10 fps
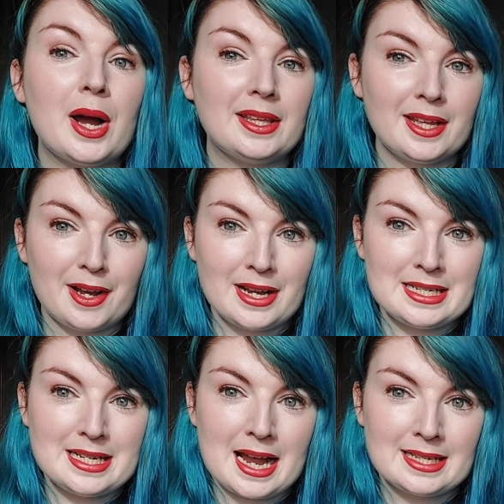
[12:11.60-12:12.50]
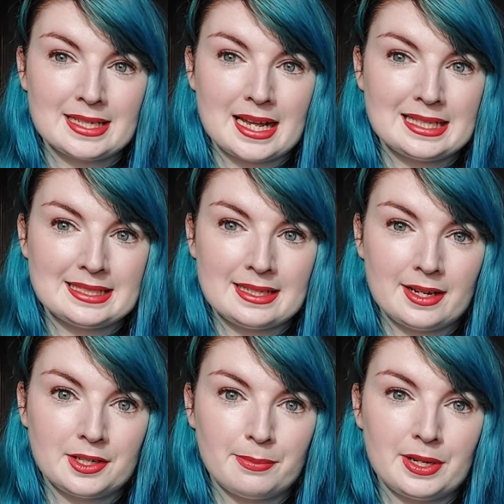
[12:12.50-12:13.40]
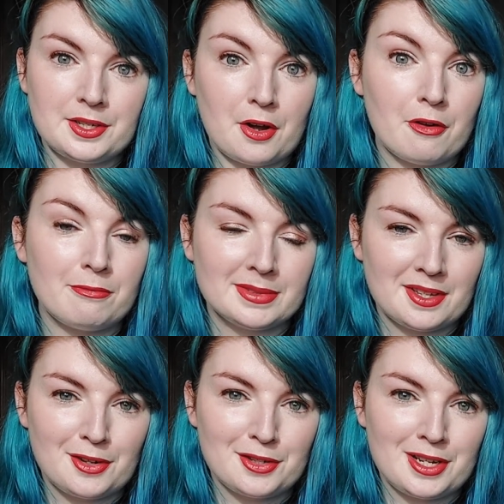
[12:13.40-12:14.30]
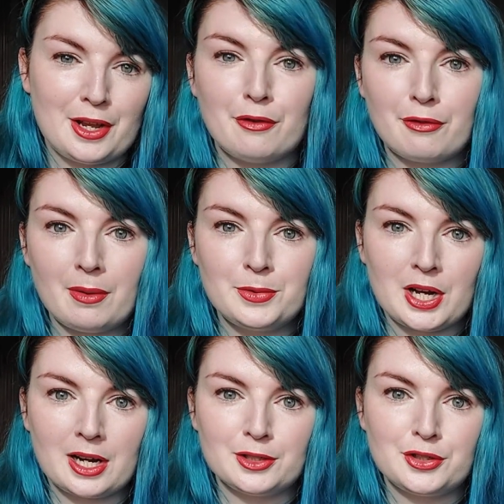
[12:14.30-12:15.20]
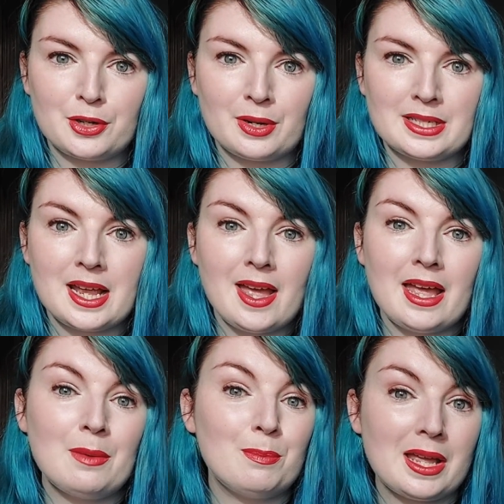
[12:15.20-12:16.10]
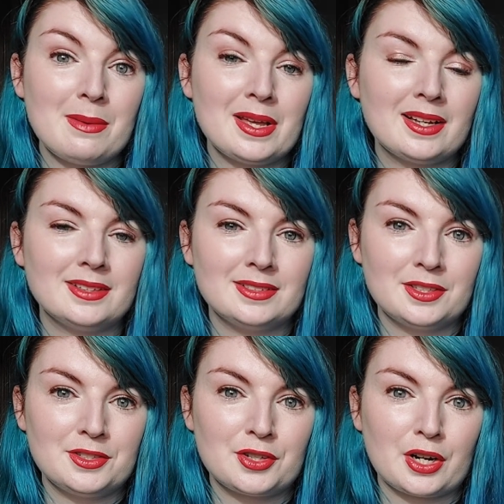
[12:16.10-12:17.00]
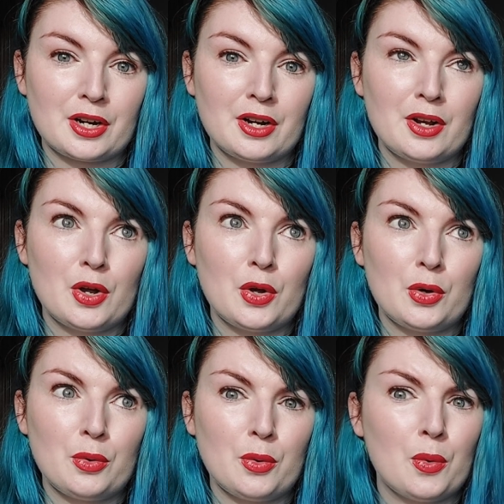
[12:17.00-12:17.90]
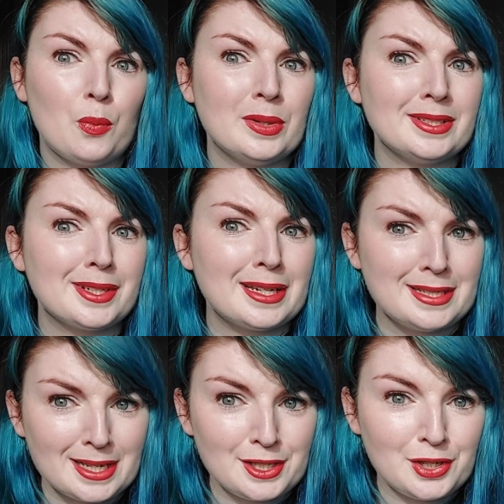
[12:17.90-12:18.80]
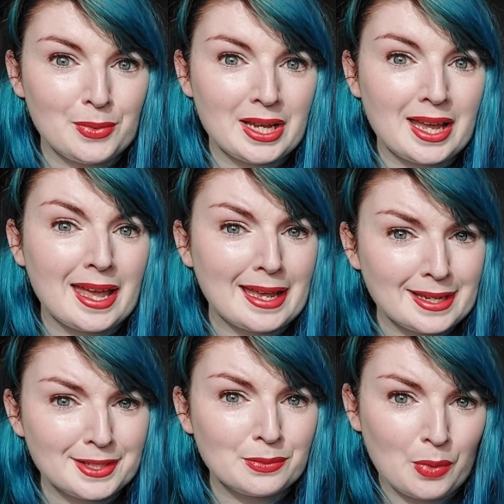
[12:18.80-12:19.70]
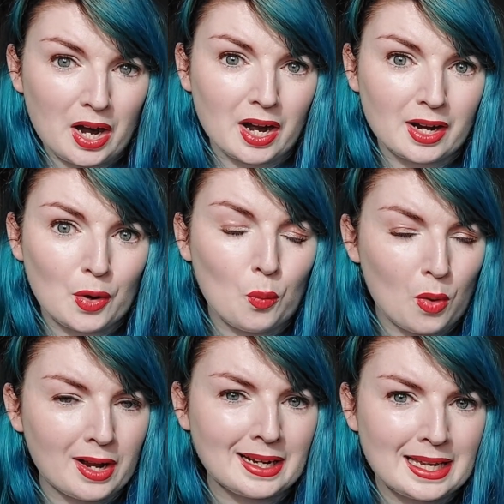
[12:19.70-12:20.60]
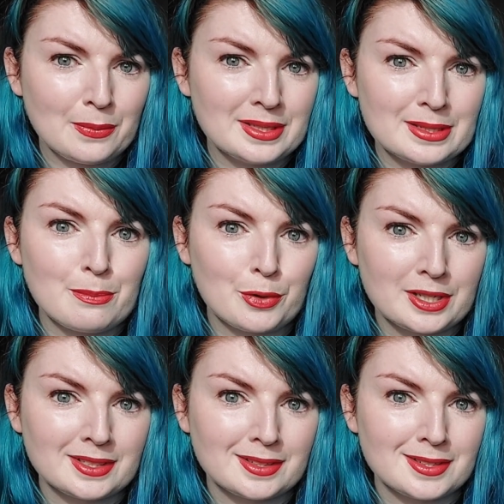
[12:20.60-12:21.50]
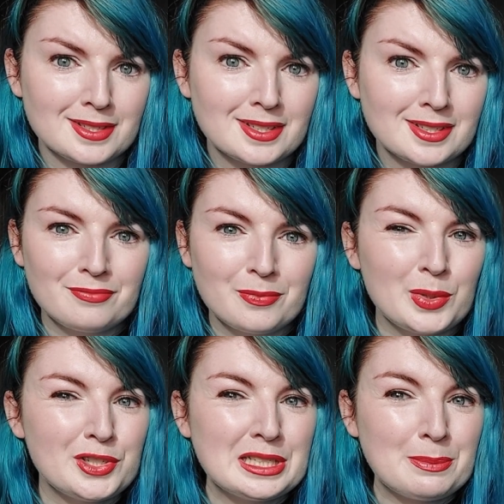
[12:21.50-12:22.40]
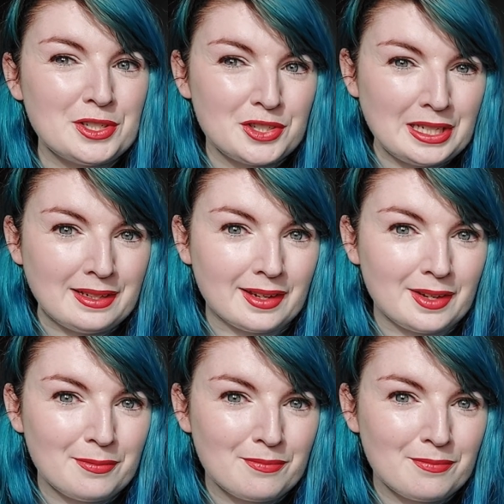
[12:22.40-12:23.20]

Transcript: I think I detect a slight bit of misogyny from Charles Stewart in blaming his sister, who was continuing his work while he was imprisoned, which is a bit cheeky.